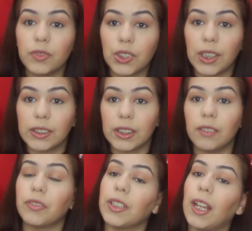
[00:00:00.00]
So that's
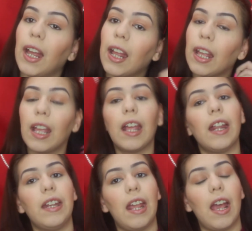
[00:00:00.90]
it for that.
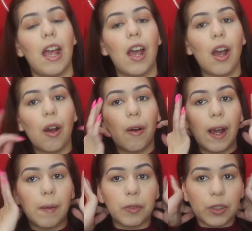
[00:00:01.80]

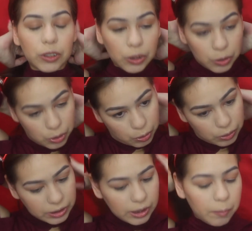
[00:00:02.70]
Now I'm going to
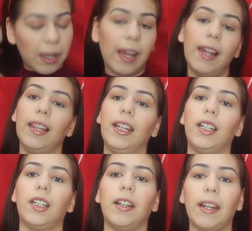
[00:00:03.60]
do some
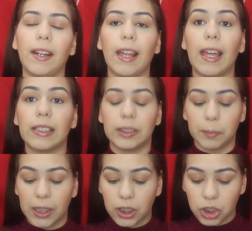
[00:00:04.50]
eyeliner and add
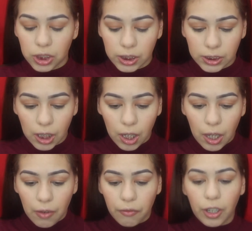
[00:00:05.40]
some lashes.
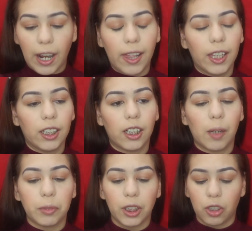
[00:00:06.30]
For eyeliner,
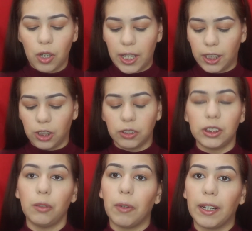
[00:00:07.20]
I'm going to go ahead and use
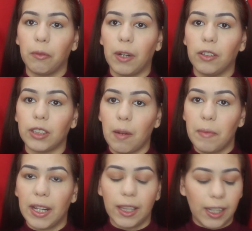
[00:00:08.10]
the Wet n Wild
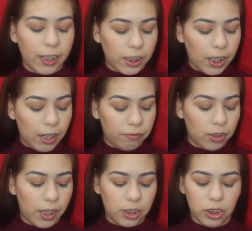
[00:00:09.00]
Megaliner, and
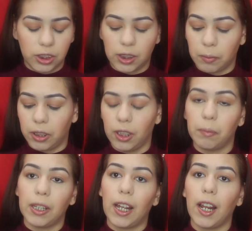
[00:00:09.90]
for lashes, I'm going to
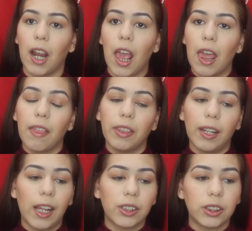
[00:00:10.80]
apply the
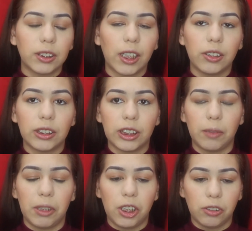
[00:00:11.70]
lashes that you've
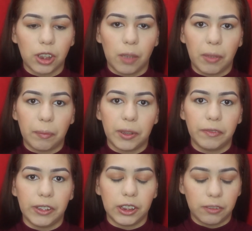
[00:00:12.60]
seen me use on my
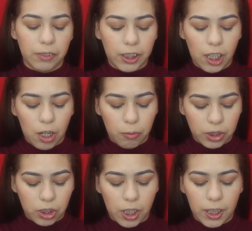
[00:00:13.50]
previous video,
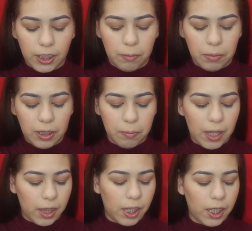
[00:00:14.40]
which are the
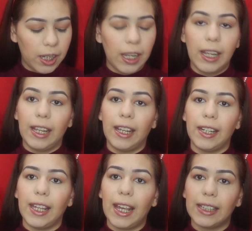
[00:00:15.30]
Bebella in
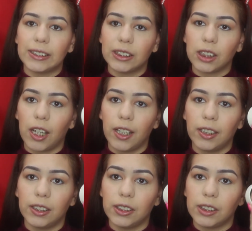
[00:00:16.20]

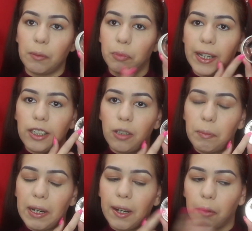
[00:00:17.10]
Exotic. This is a brand new
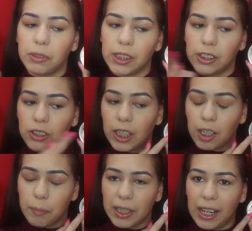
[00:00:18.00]
pair, which I need to cut
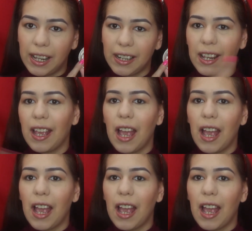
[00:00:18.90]
up again.